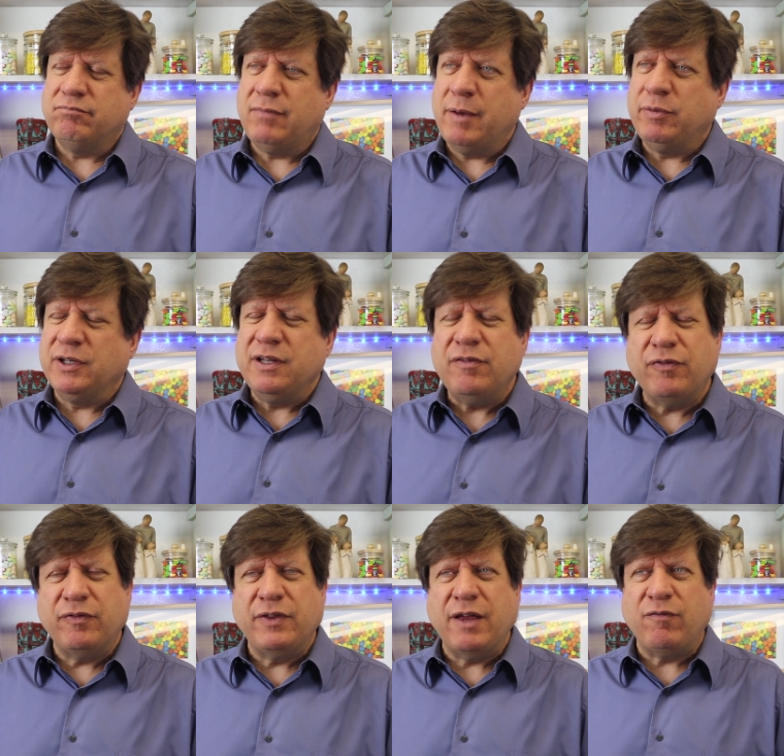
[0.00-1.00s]

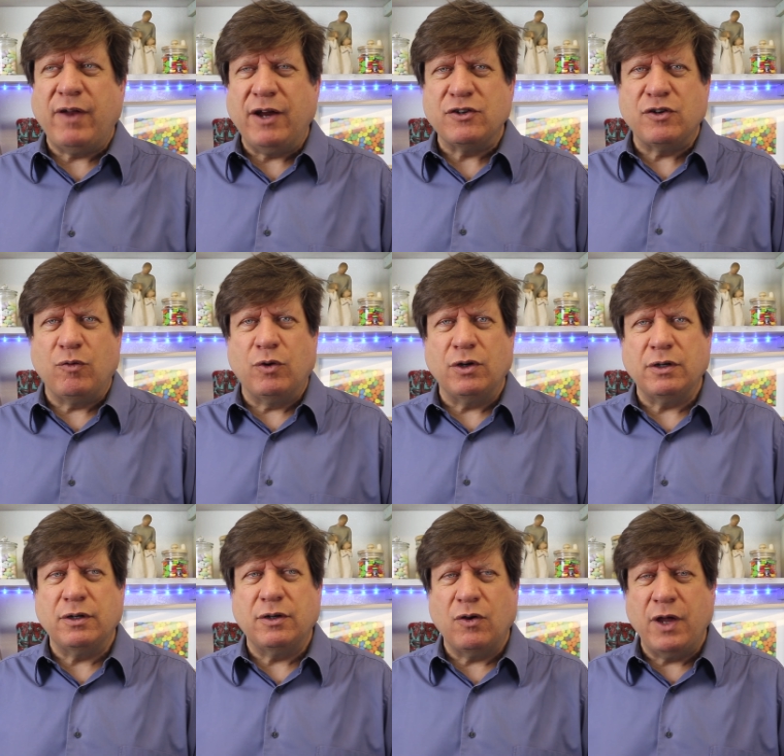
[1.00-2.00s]
belief that flyers don't
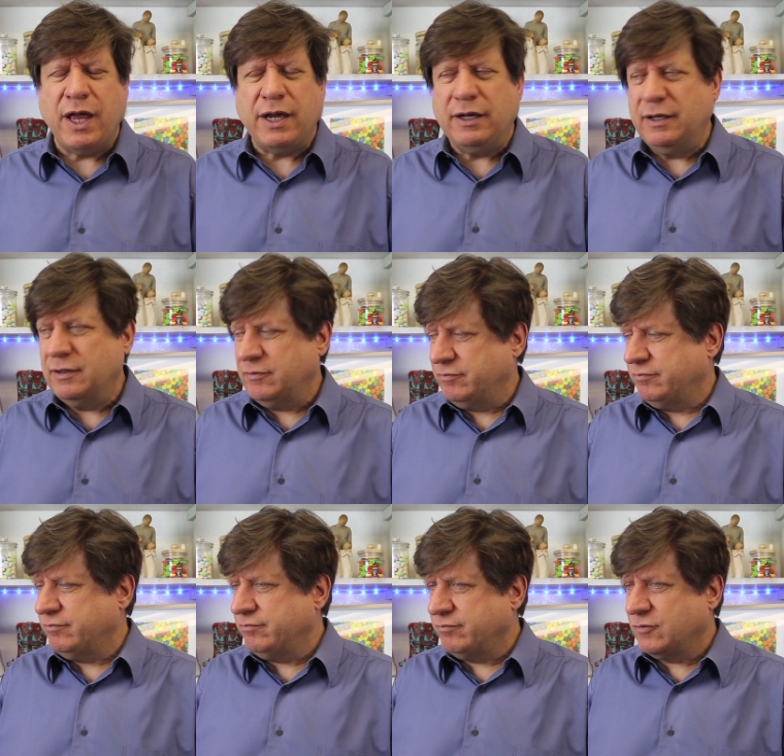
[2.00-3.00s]
work, go ahead.
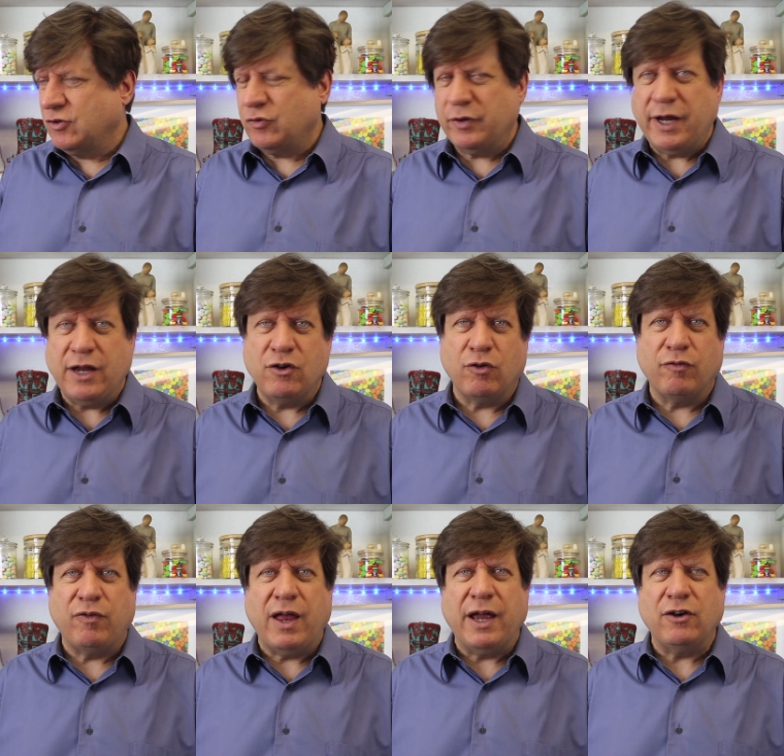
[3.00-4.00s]
Create your own
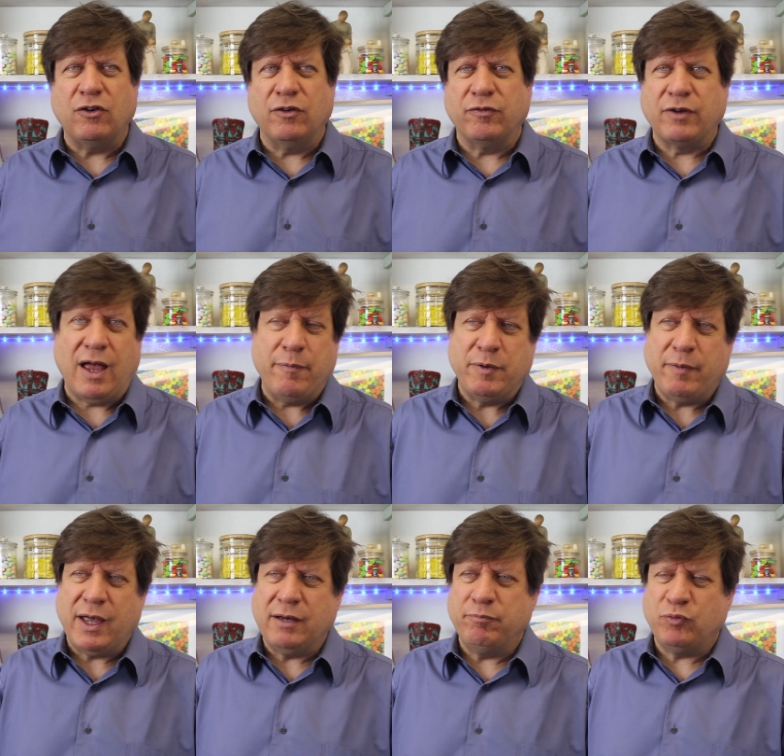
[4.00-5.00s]
flyer or copy
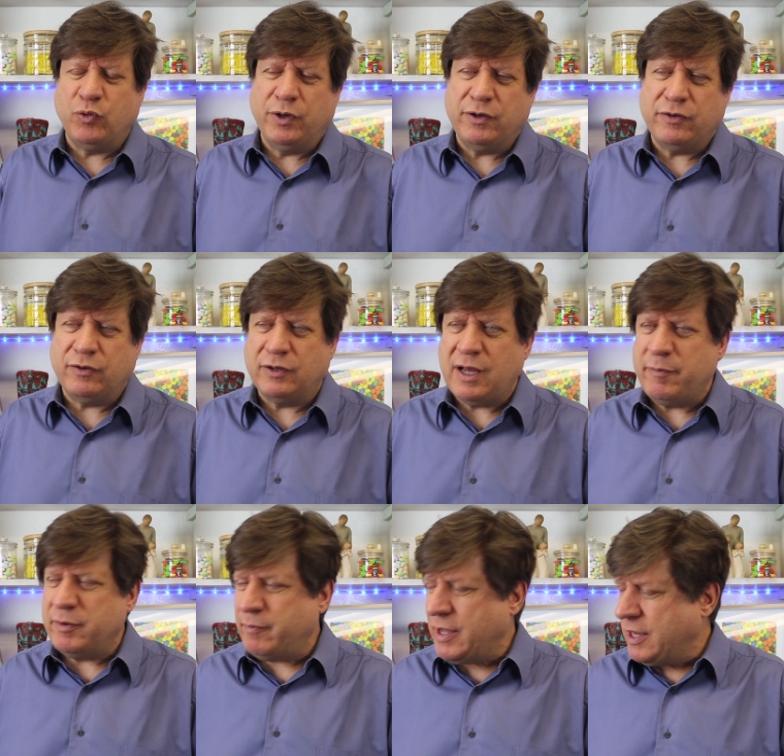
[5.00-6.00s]
my print or
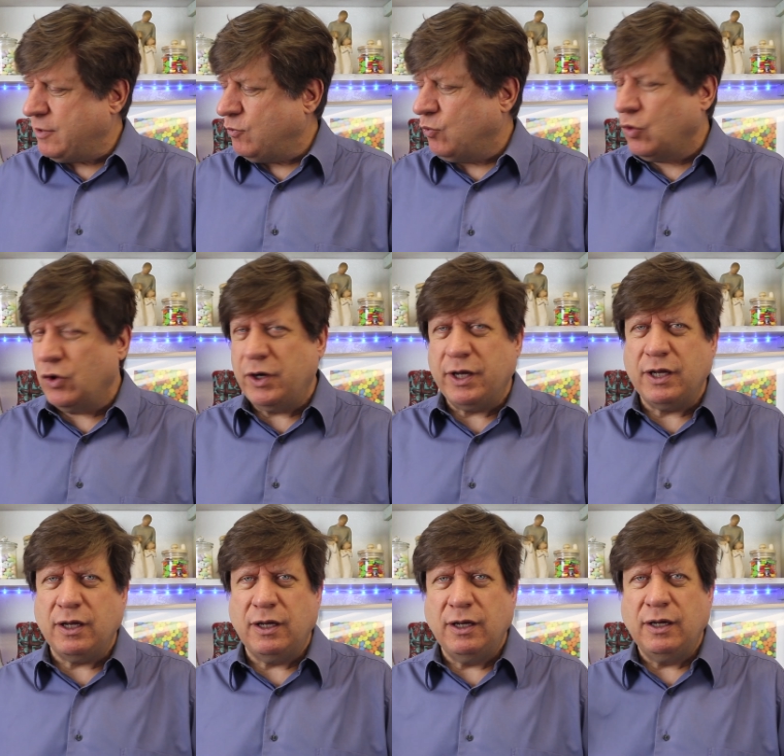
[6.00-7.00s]
copy my
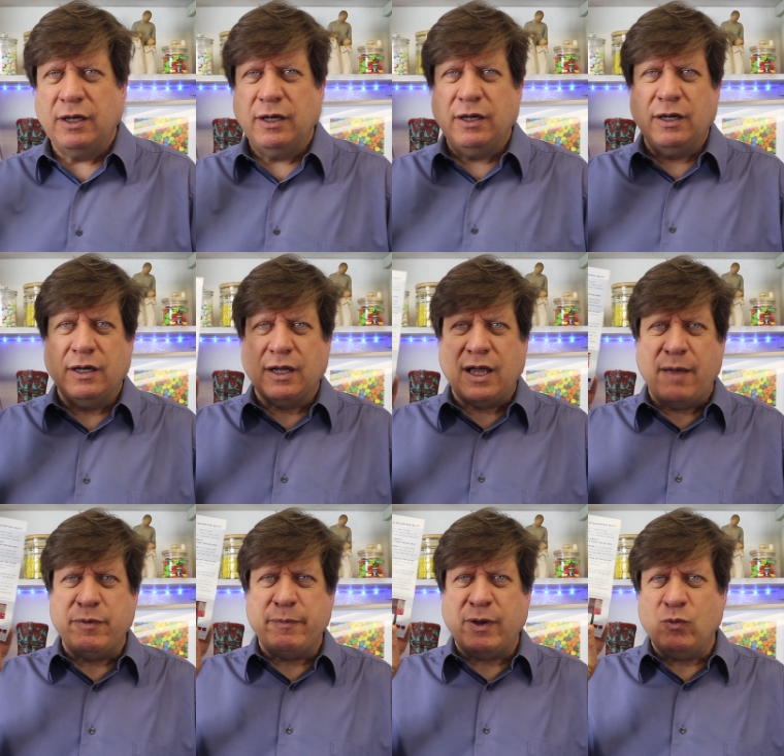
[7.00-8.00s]
wording.
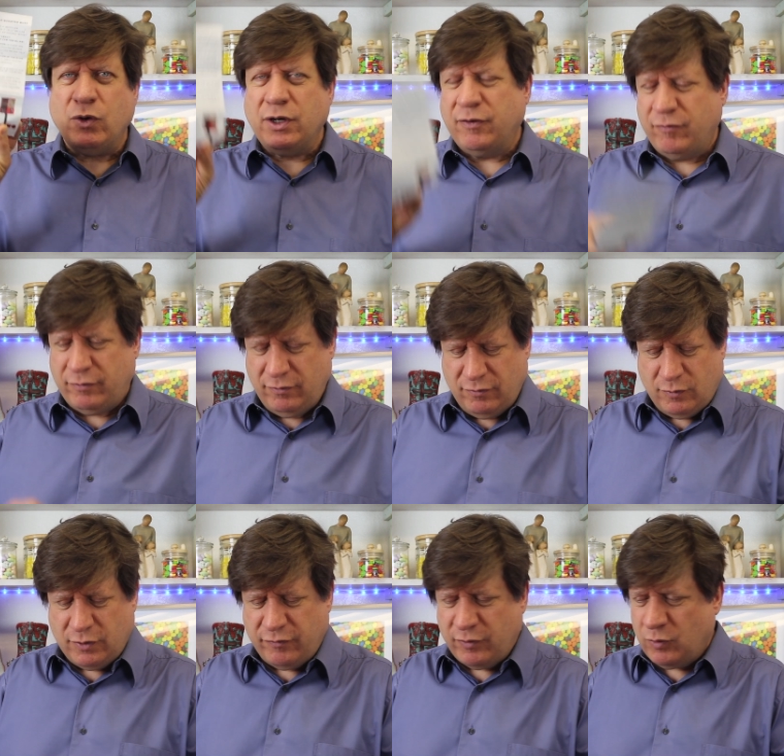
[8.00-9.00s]
Copy my wording,
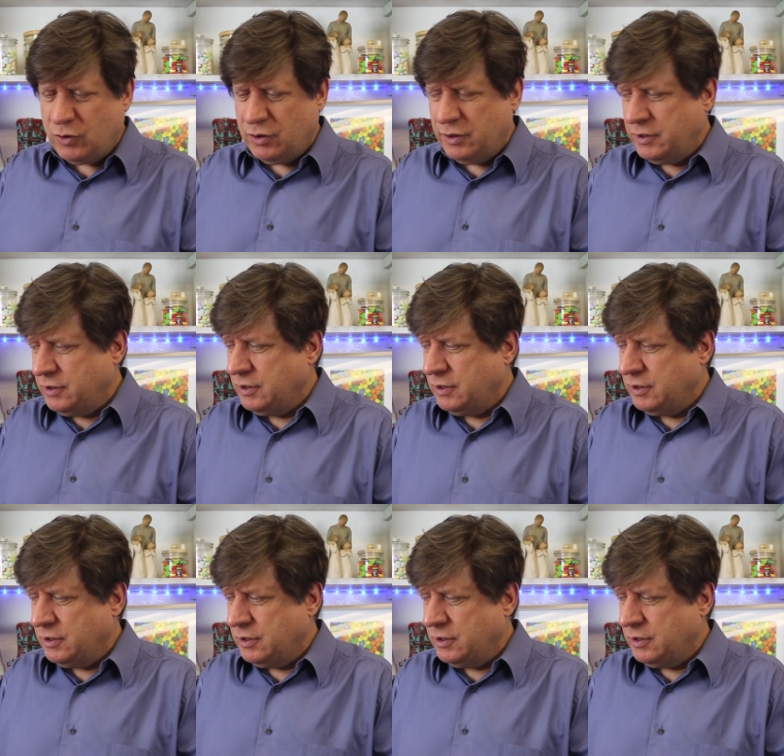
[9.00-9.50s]
word for word.